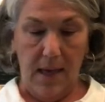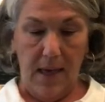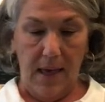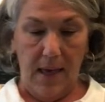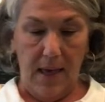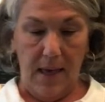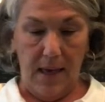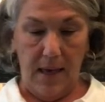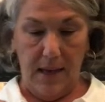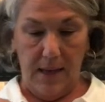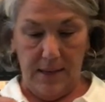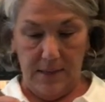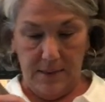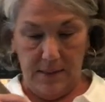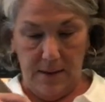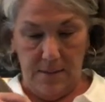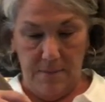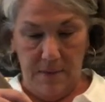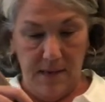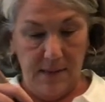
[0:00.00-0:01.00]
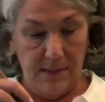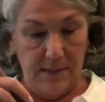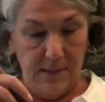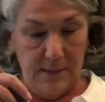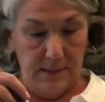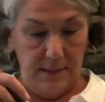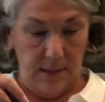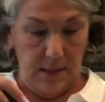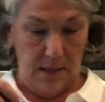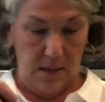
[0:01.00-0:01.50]
And
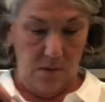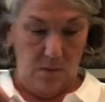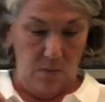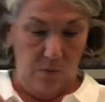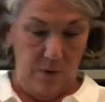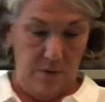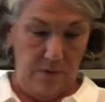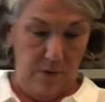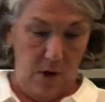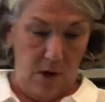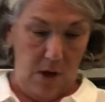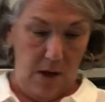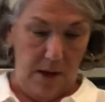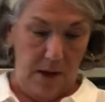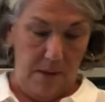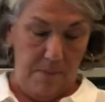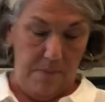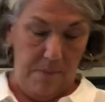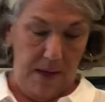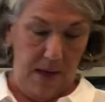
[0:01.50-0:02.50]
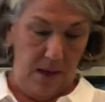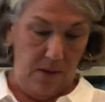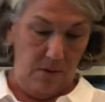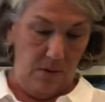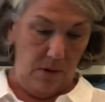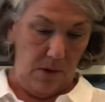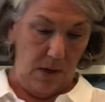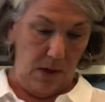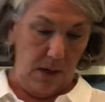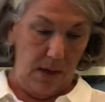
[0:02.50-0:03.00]
amazingly, we've got
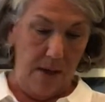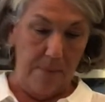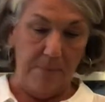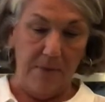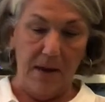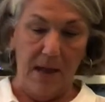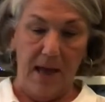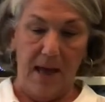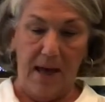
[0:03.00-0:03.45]
about 1.5 cups,